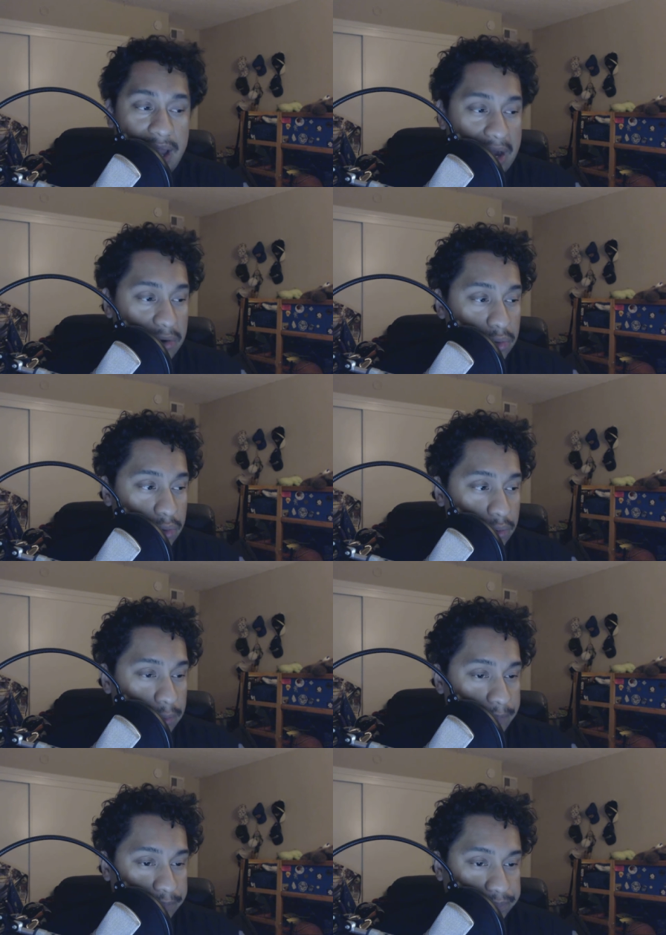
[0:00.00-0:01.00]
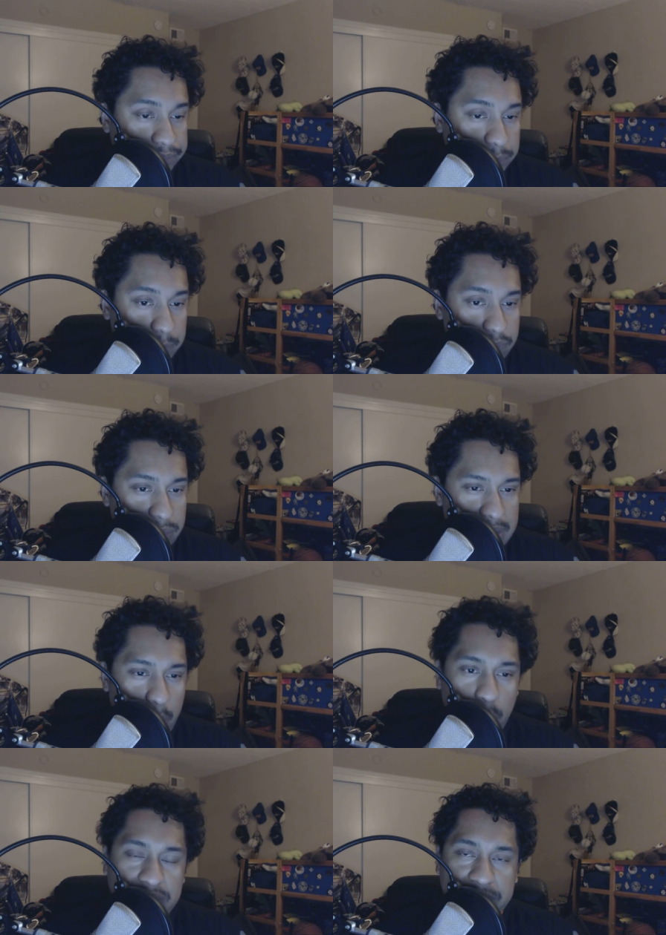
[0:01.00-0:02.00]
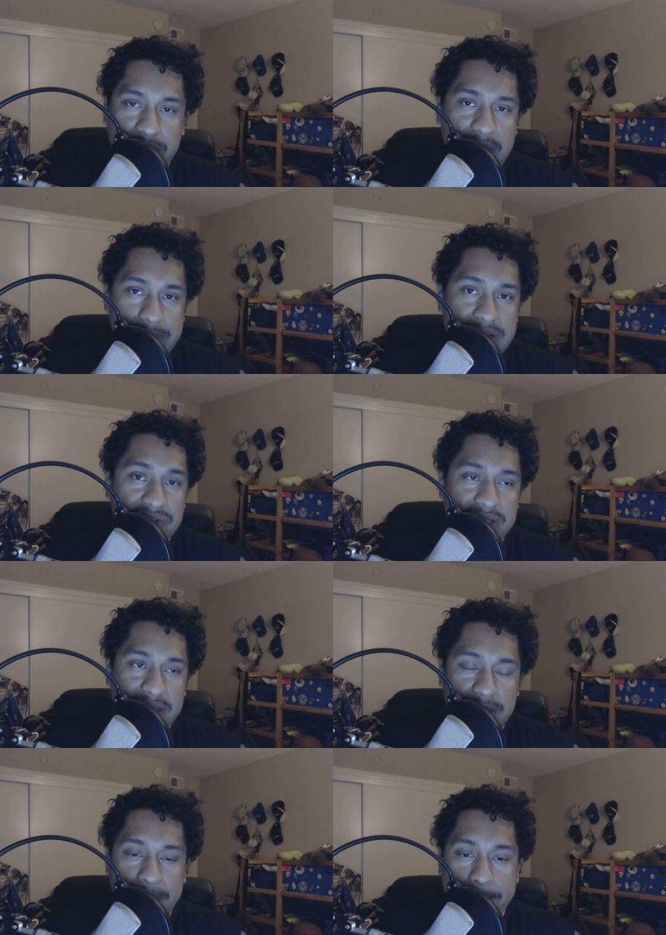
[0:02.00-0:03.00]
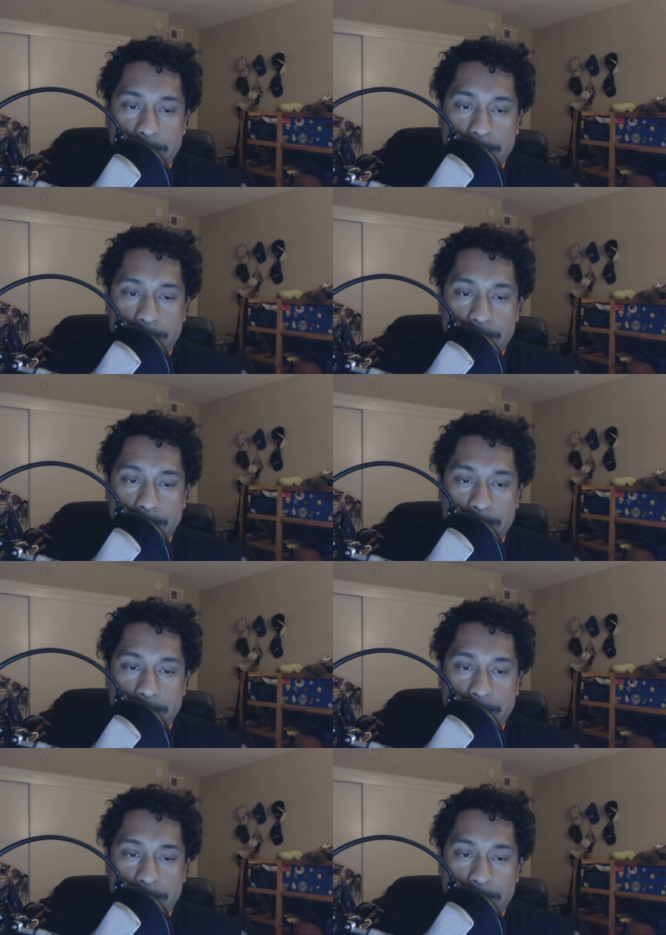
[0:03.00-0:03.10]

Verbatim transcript: I don't know what video I mentioned it,